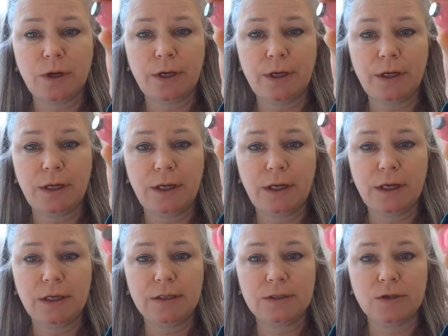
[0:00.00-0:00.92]
one
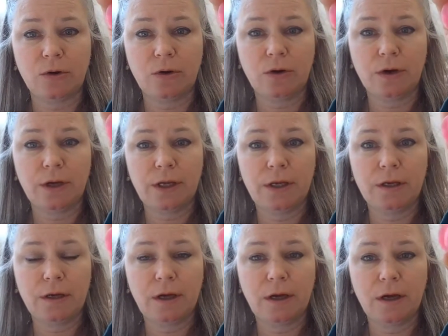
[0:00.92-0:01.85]
is
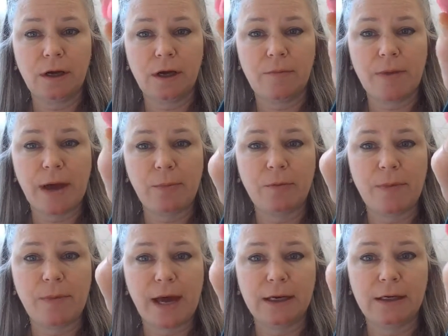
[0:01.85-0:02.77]
on, I put a
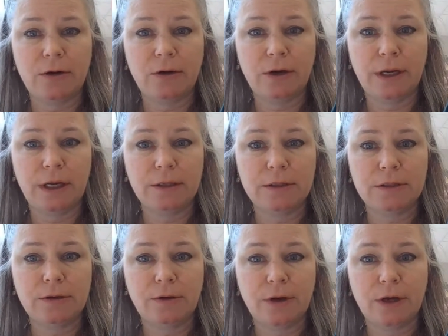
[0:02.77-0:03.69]
magnet on it
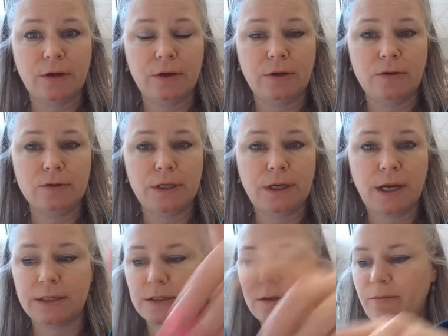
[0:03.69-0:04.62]
so I could use it
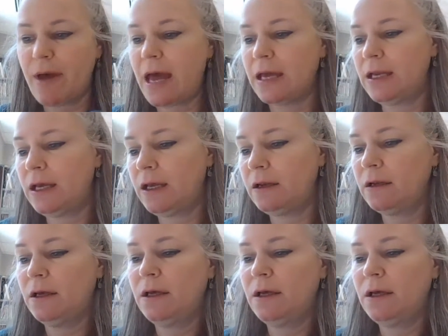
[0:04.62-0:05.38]
as a magnet.